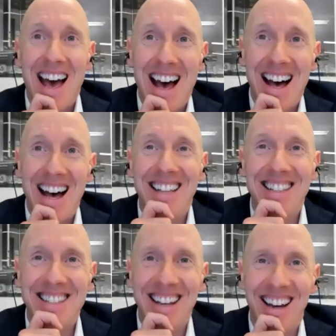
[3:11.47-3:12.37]

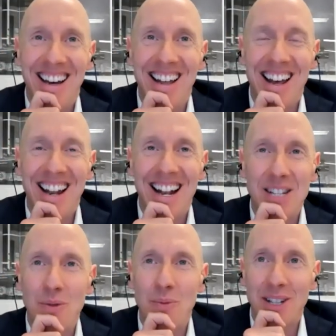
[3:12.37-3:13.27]
And
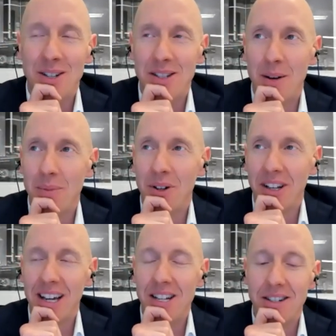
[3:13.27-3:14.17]
Alice will bring those up on
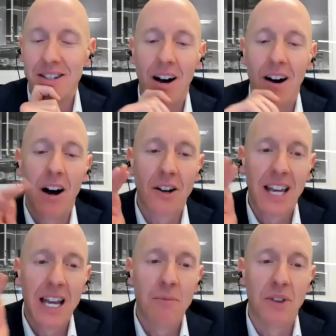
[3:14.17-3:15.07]
occasion. I'll
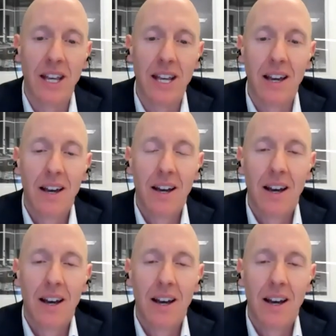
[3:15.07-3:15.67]
keep the